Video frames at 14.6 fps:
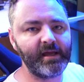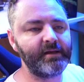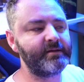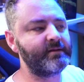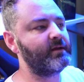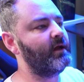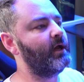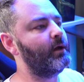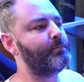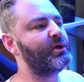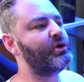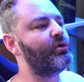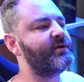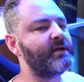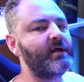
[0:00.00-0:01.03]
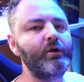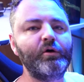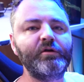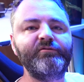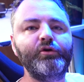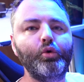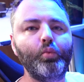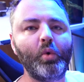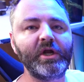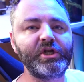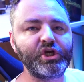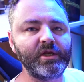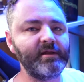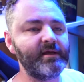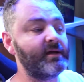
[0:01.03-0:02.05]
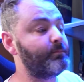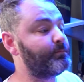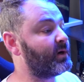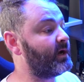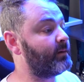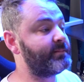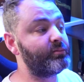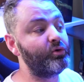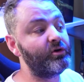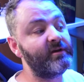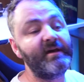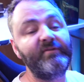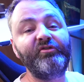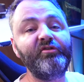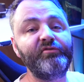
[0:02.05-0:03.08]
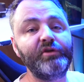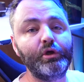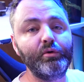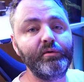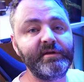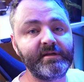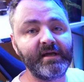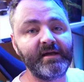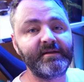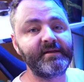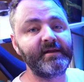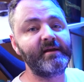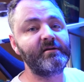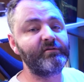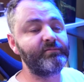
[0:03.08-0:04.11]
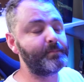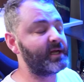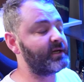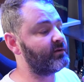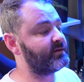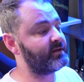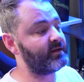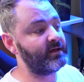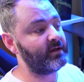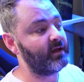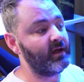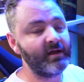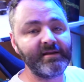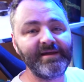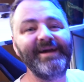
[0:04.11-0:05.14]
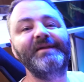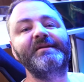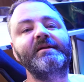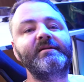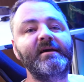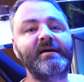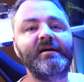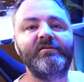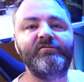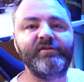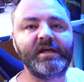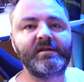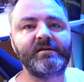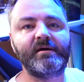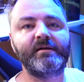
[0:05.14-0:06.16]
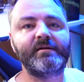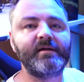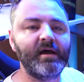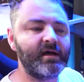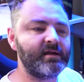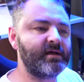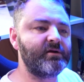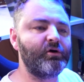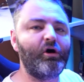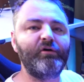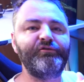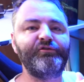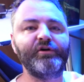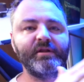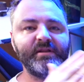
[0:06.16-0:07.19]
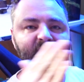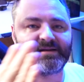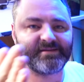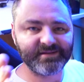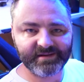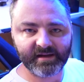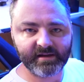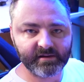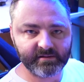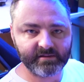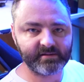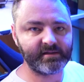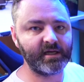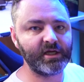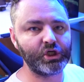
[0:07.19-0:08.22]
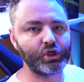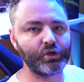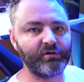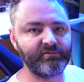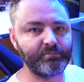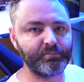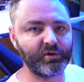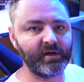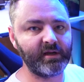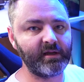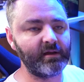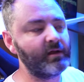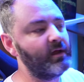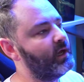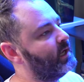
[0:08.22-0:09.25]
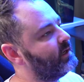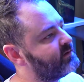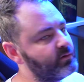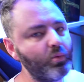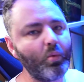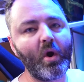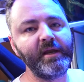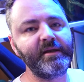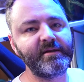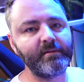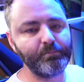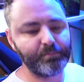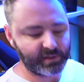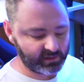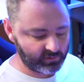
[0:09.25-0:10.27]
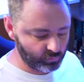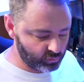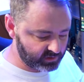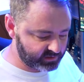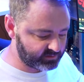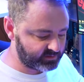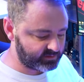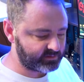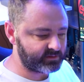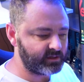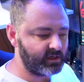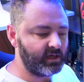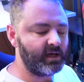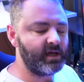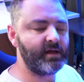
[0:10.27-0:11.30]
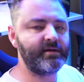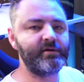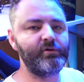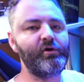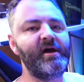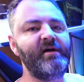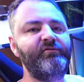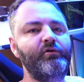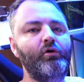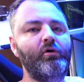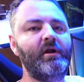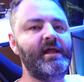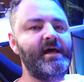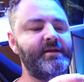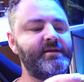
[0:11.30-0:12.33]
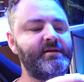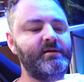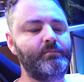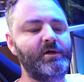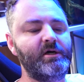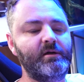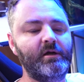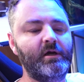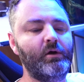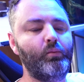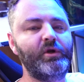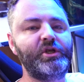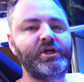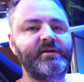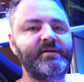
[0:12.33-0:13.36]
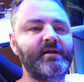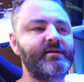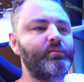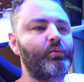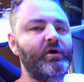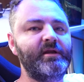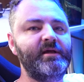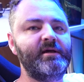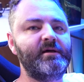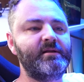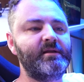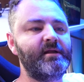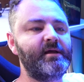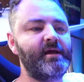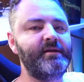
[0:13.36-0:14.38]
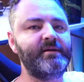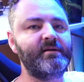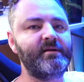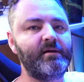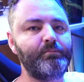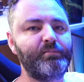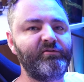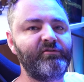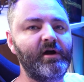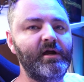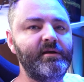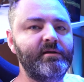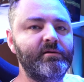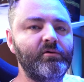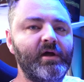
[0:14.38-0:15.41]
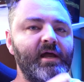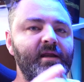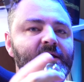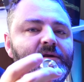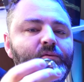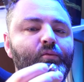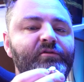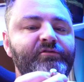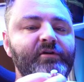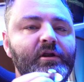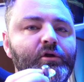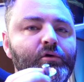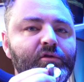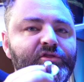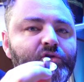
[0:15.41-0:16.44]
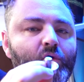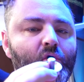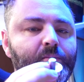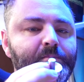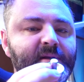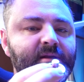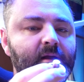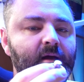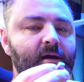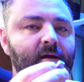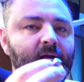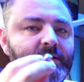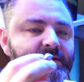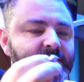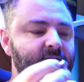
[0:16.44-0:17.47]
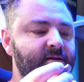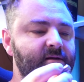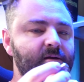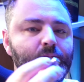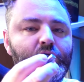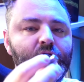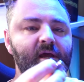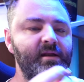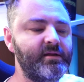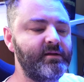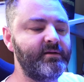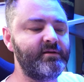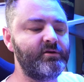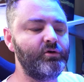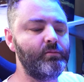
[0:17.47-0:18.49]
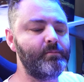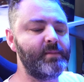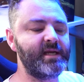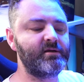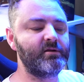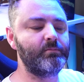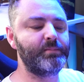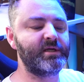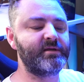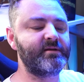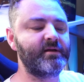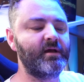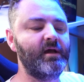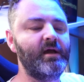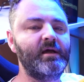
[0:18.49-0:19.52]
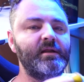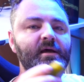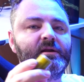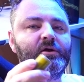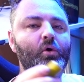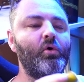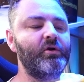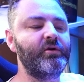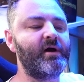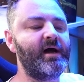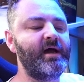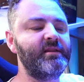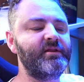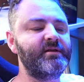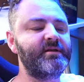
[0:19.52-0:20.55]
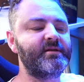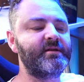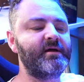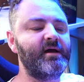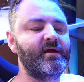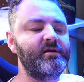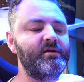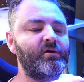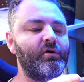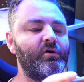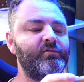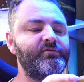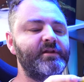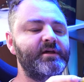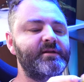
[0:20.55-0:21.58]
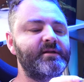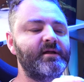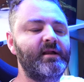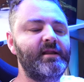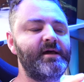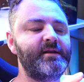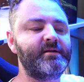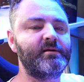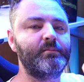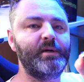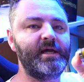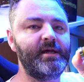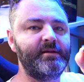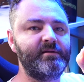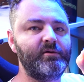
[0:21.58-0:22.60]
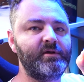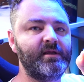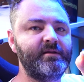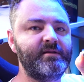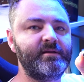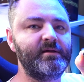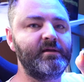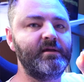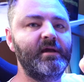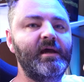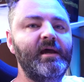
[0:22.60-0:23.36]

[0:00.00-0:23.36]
is, because a lot of you watching here perhaps would never have used a set of pedals like the Asetek Invictas that offer that second stage of braking. So quite simply, what it is you have your elastomer, which is this one here that Asetek provides you. And then with a new T.H.O.R.P system, you get these two metal bits that go on either side of this elastomer, as you can see.